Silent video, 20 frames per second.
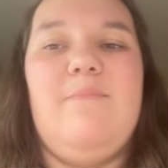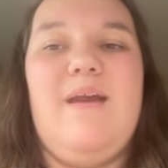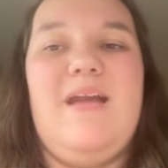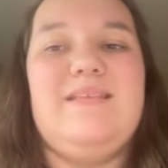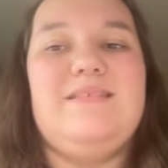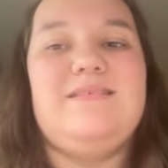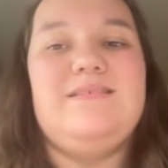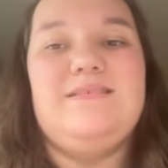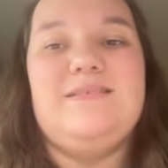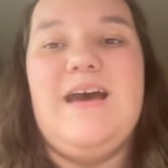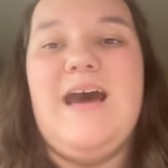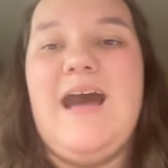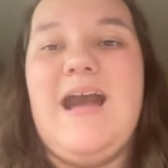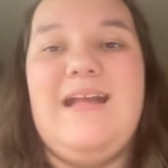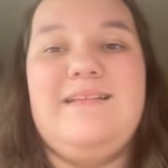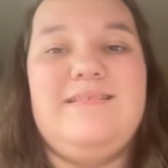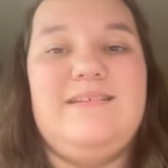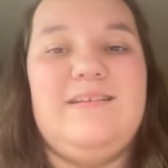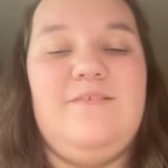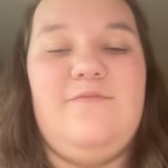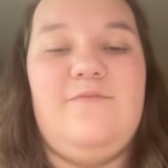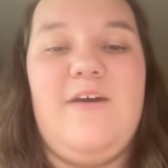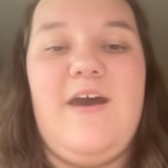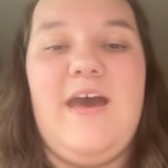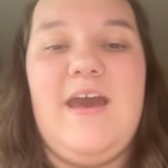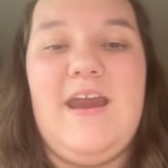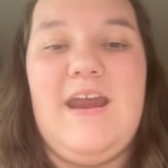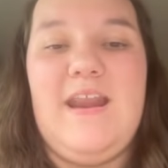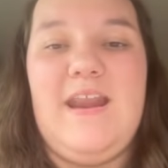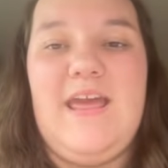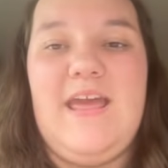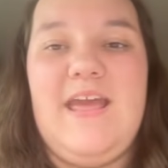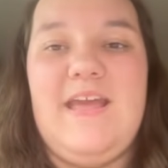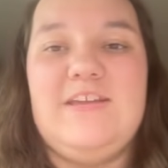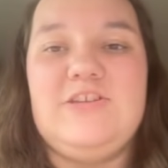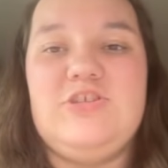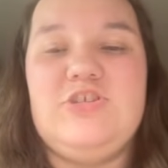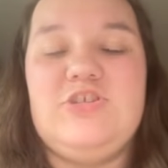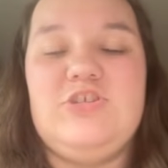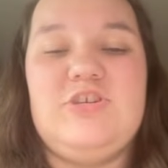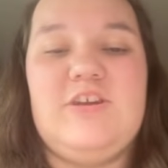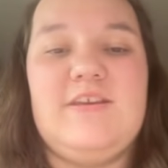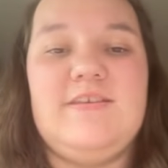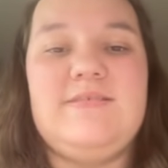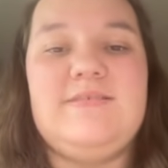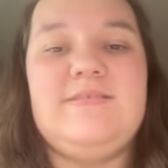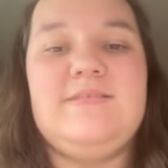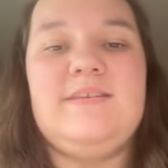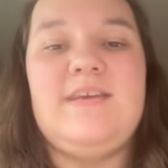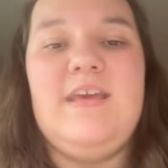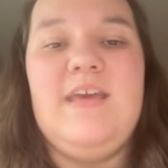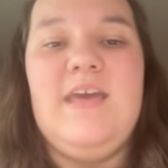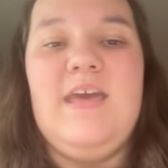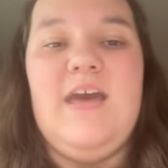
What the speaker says: It's not identified. It's just